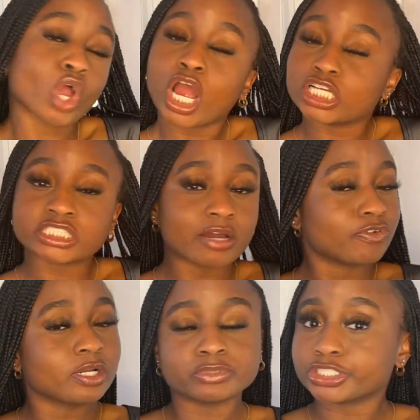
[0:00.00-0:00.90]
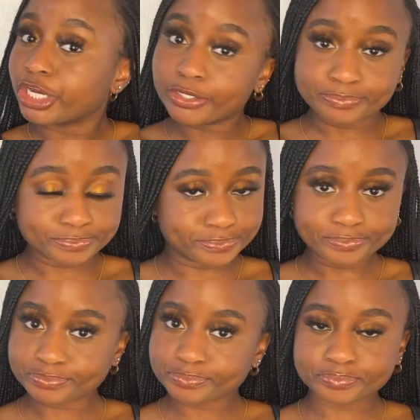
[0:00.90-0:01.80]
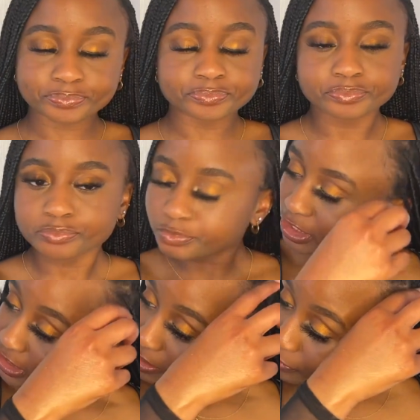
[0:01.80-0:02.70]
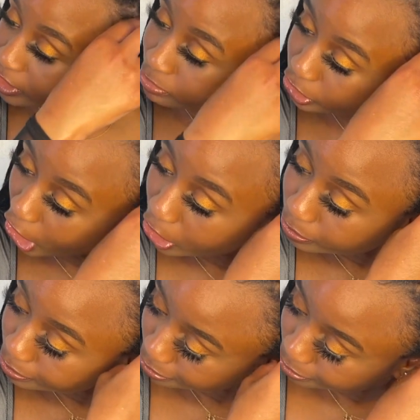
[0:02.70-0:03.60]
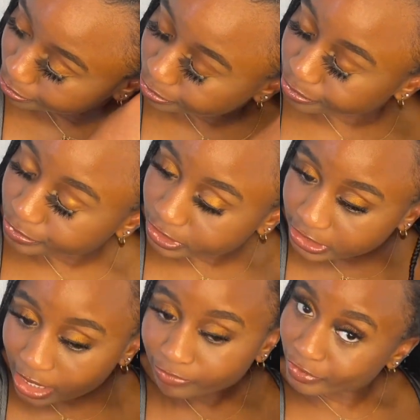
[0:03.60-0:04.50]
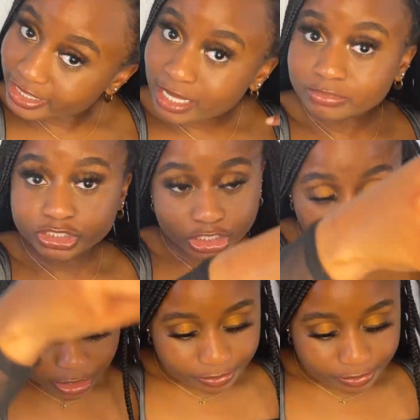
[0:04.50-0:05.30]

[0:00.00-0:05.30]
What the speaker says: it's time for them to go. Time for them to go. Time for them to go.